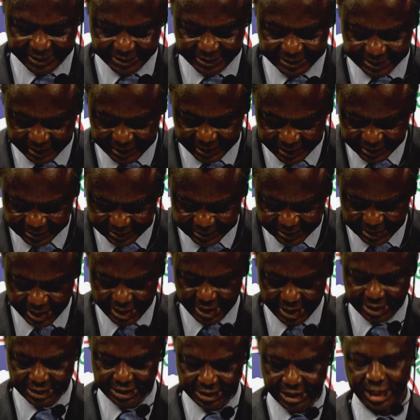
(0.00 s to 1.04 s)
dealings
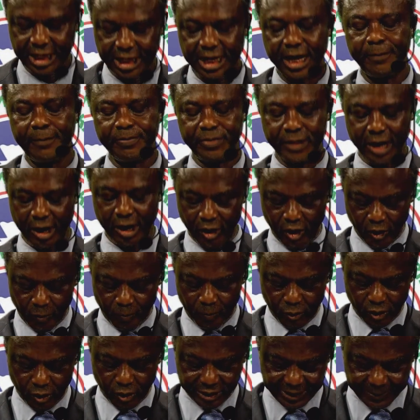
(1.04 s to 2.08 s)
shall come down
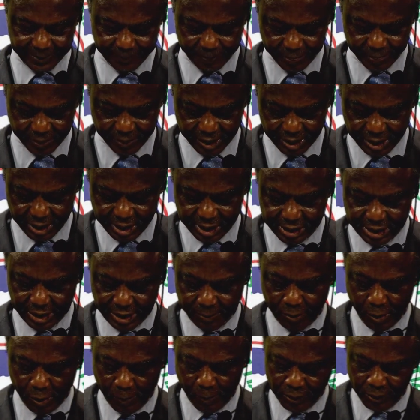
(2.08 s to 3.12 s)
upon him. The
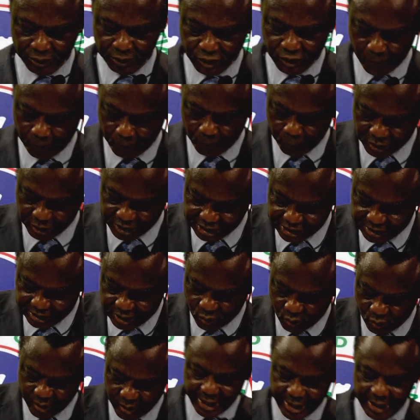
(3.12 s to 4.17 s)
purpose of punishing the
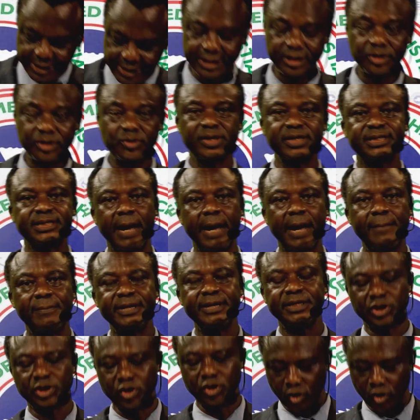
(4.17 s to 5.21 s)
wicked is to establish God's